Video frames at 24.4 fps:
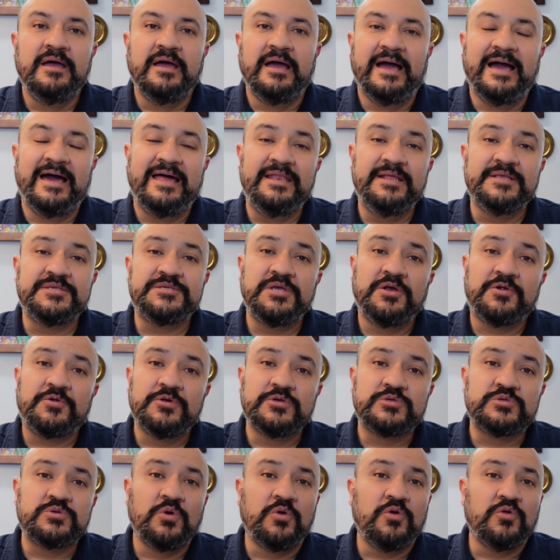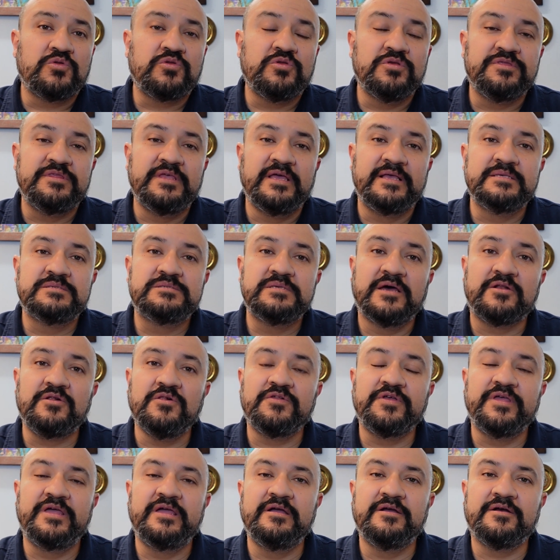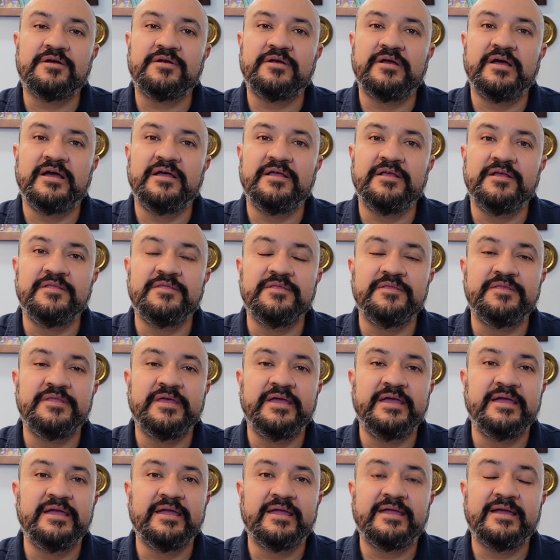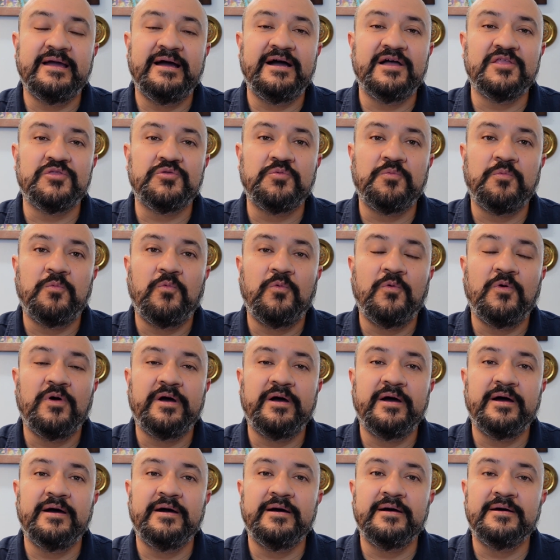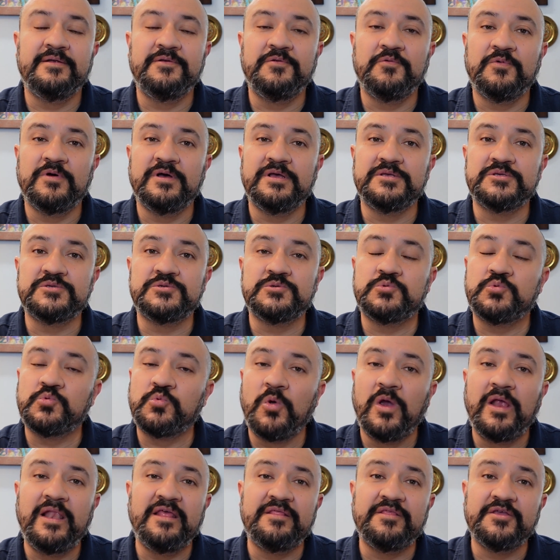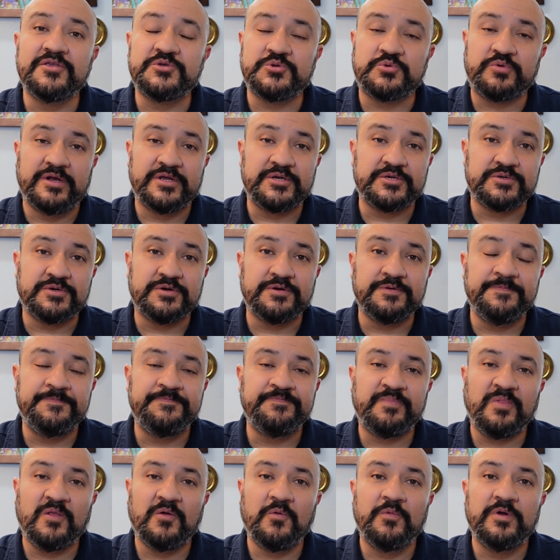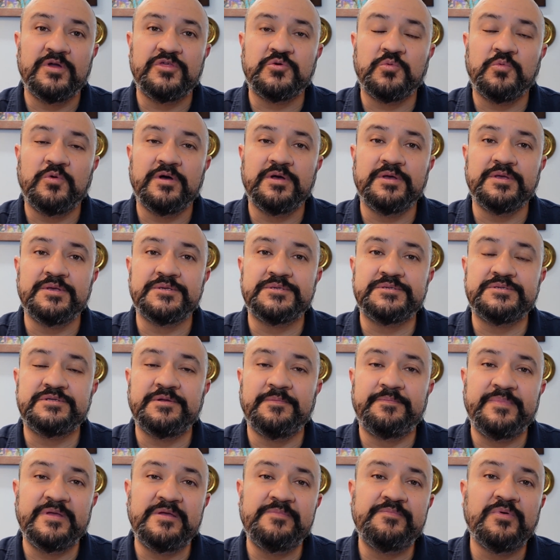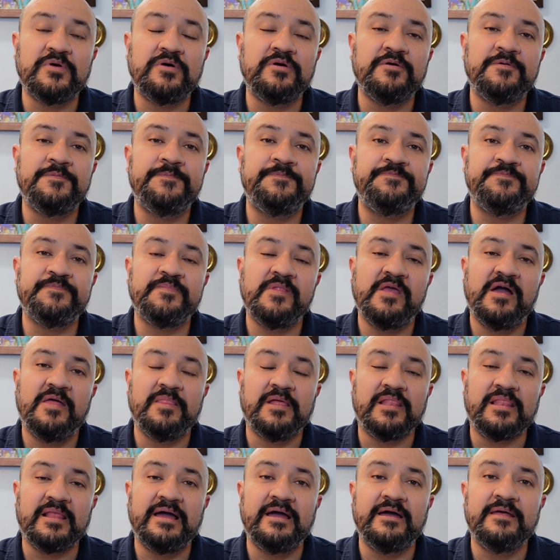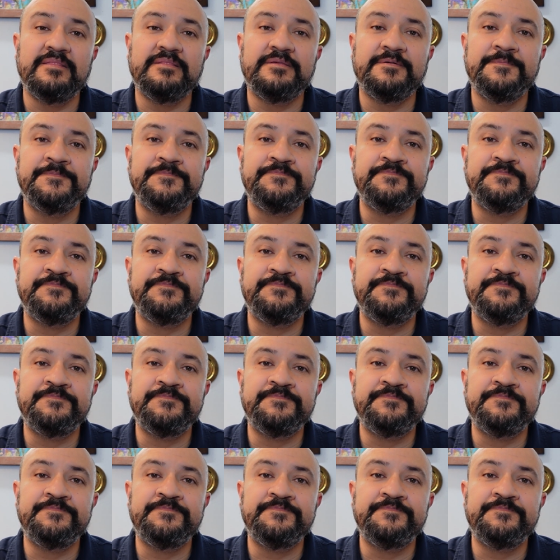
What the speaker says: And as a result, they settled here and they got what was really the treasure, which was the people and the land.